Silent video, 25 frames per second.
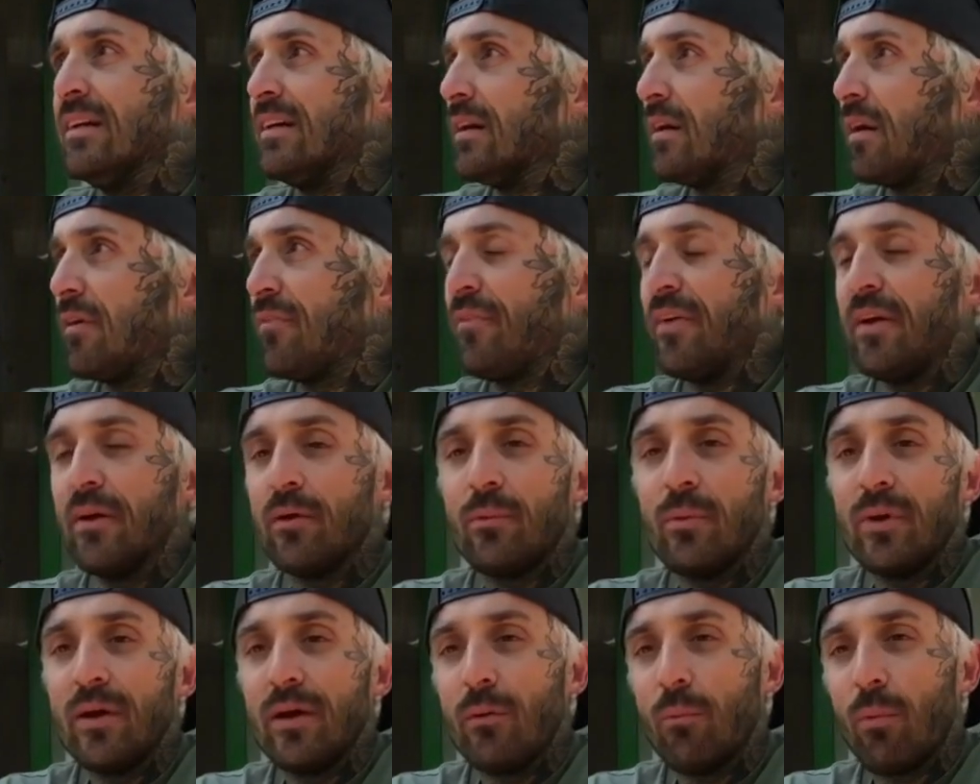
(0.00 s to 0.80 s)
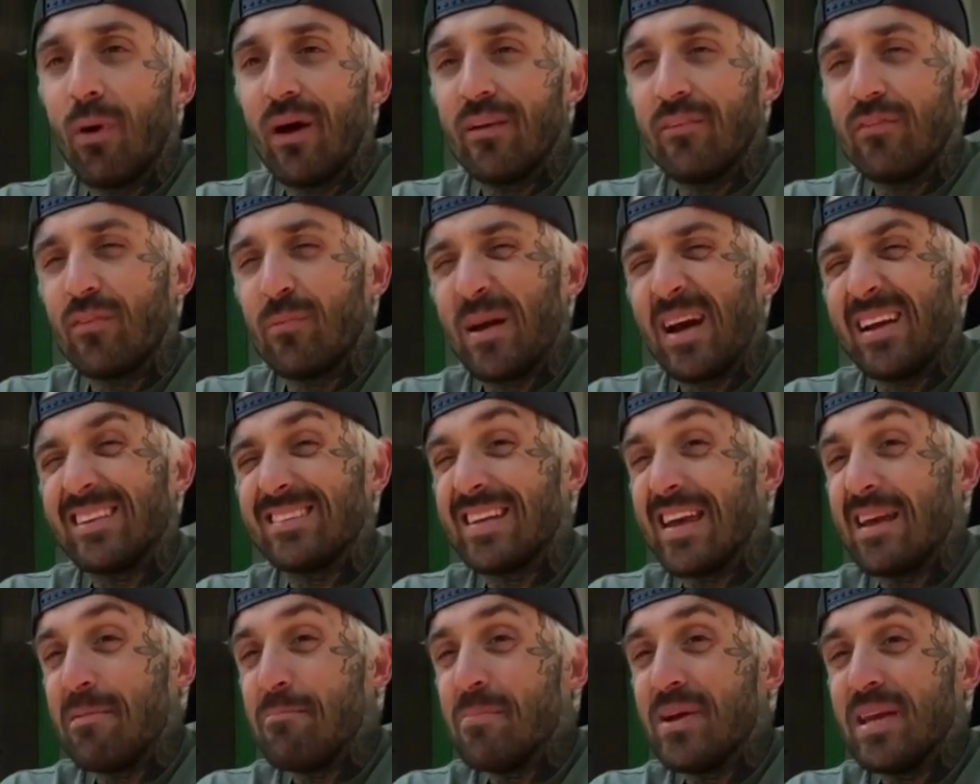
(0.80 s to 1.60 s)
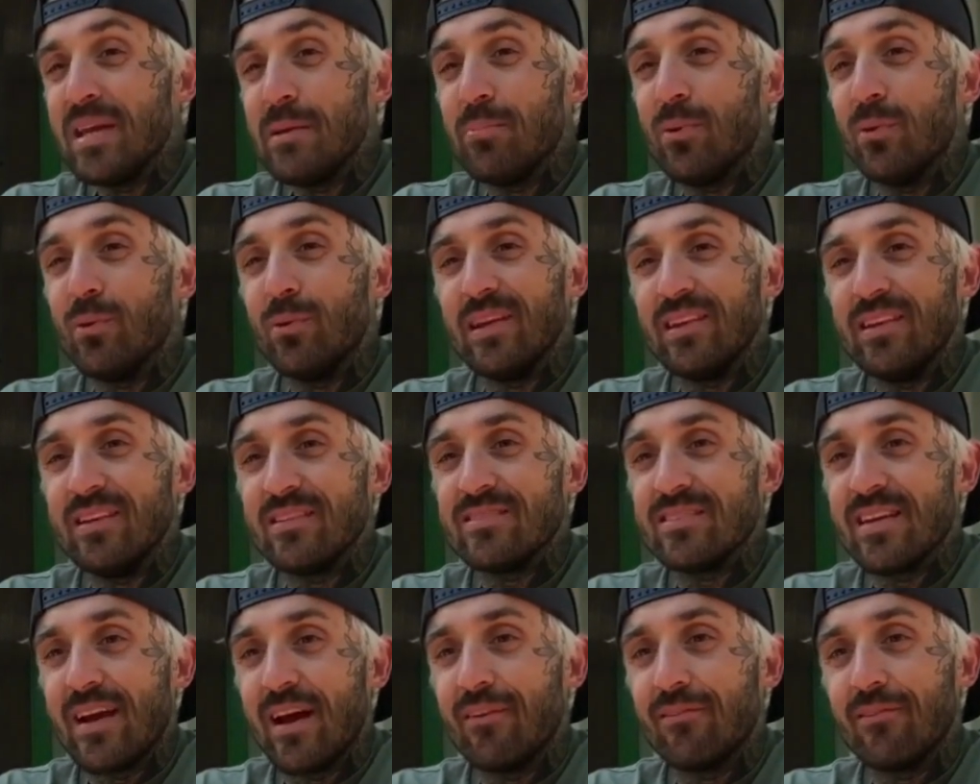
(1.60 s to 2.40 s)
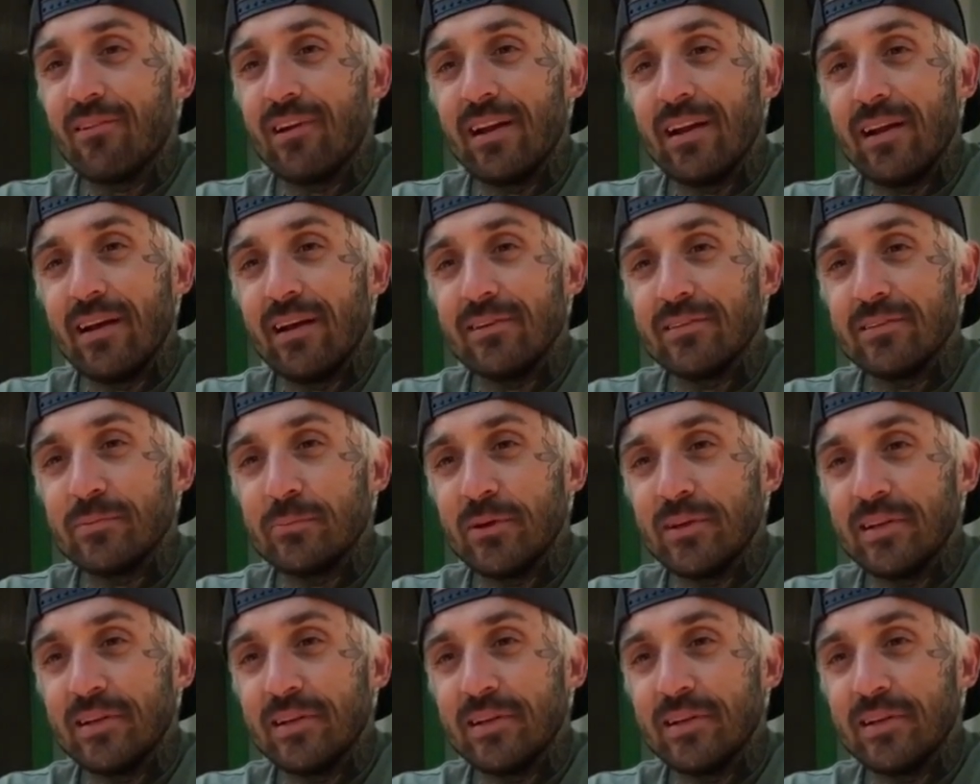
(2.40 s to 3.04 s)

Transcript: I think we're one of about 10 people in this town right now, to be